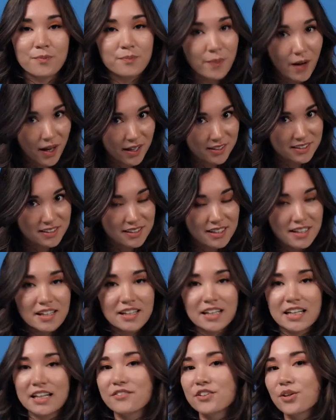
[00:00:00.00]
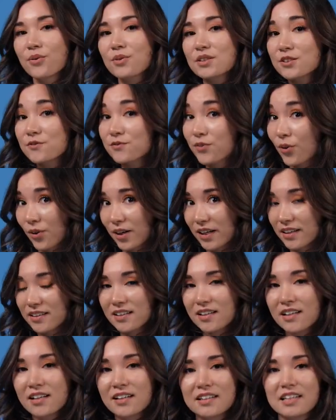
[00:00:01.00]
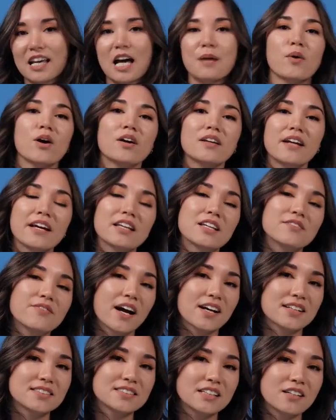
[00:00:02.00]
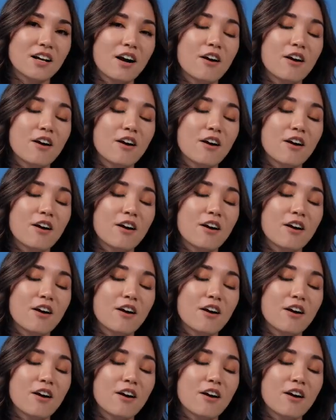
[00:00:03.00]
But even though it's foreign, the mRNA in the vaccine